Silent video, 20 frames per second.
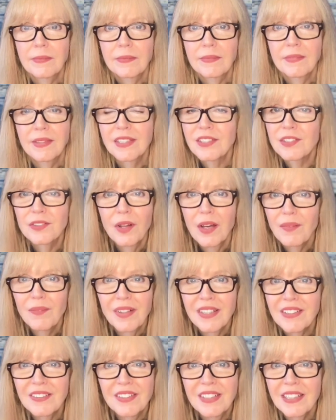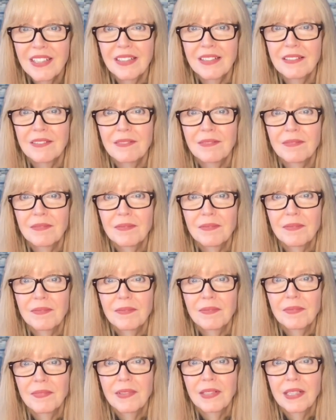That's not what you need.
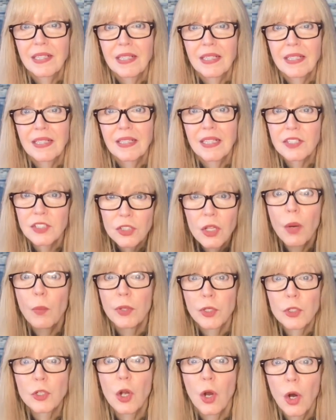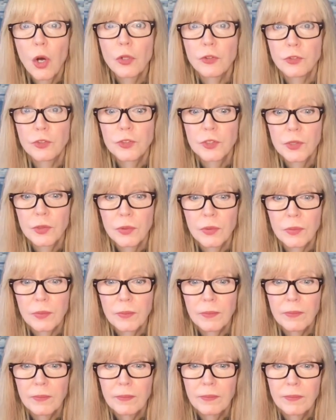That's not what you're called to do.
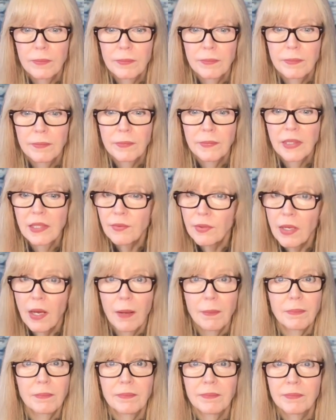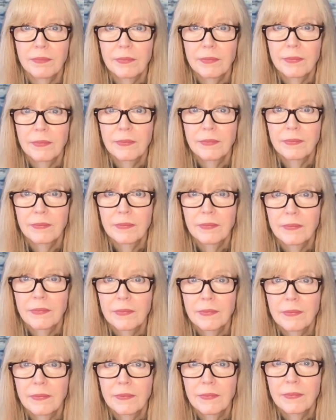Give it up.
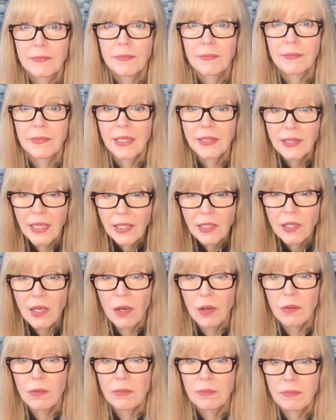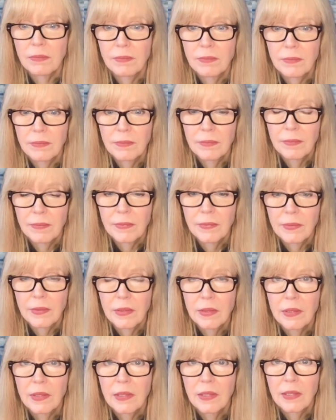Let that go.
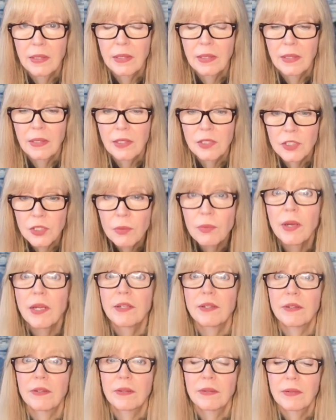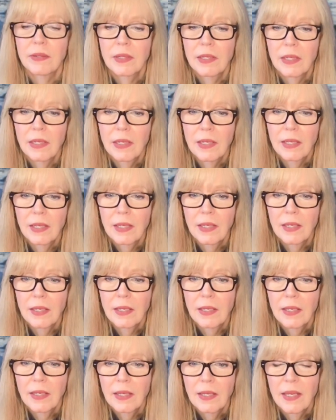Surrender.
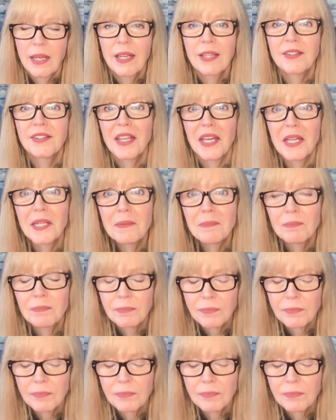And then